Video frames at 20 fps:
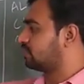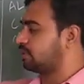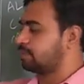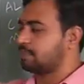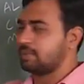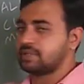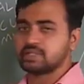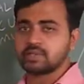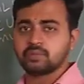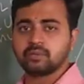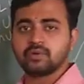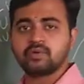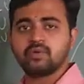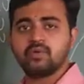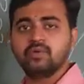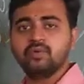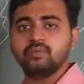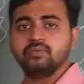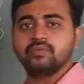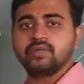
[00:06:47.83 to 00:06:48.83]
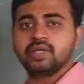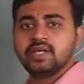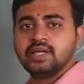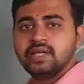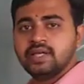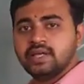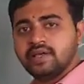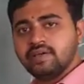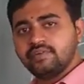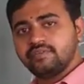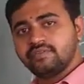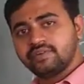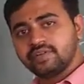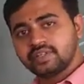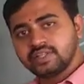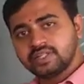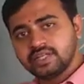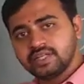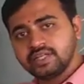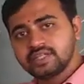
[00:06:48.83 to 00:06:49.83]
depends upon whom?
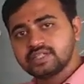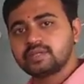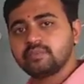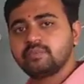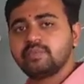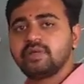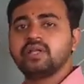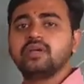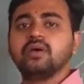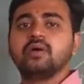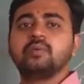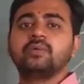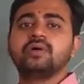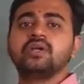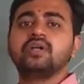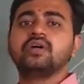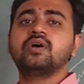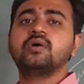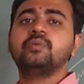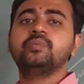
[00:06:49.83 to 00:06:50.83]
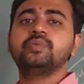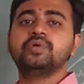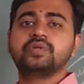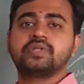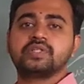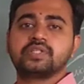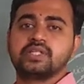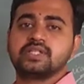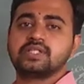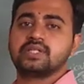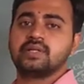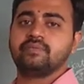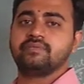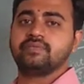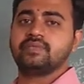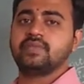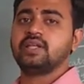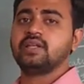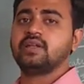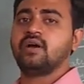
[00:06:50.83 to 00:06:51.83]
Everything is depending upon a computer
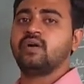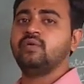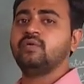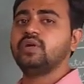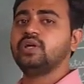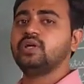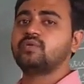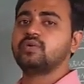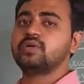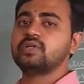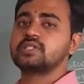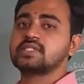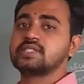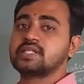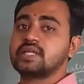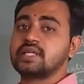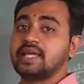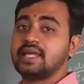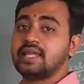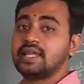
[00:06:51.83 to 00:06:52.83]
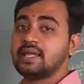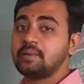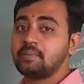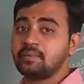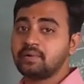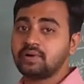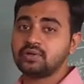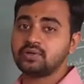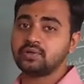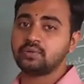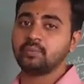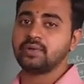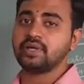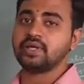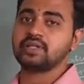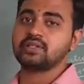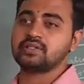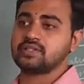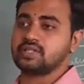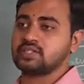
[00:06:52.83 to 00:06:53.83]
system. Then how it was enabled to
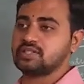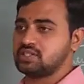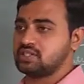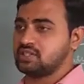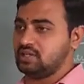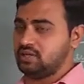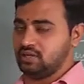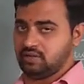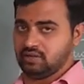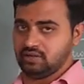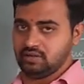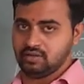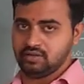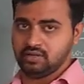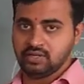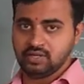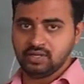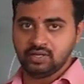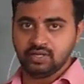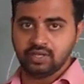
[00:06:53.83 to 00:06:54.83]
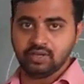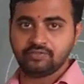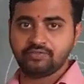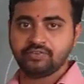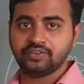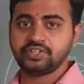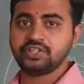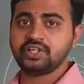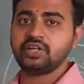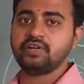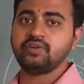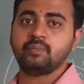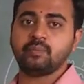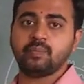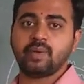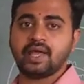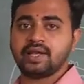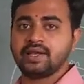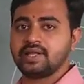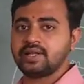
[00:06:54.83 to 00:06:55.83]
make such a
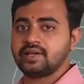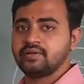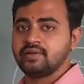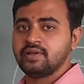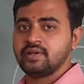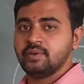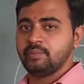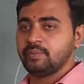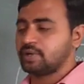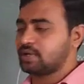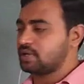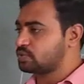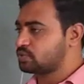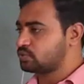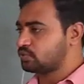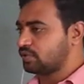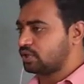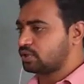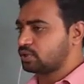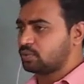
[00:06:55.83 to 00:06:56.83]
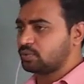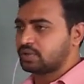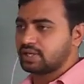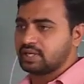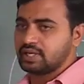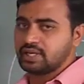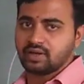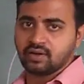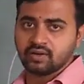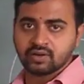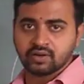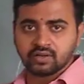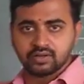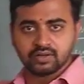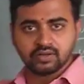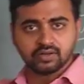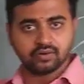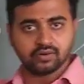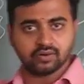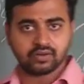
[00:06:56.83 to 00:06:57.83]
efficient manner? Because we are totally on
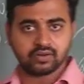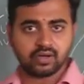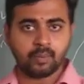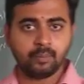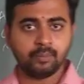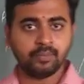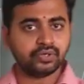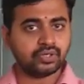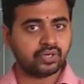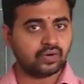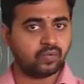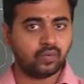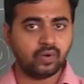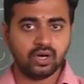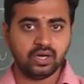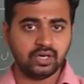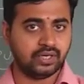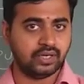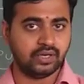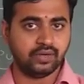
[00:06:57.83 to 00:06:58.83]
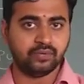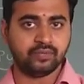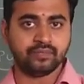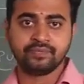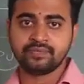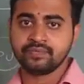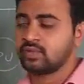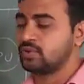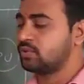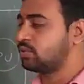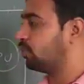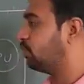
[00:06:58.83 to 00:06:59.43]
a computer world now.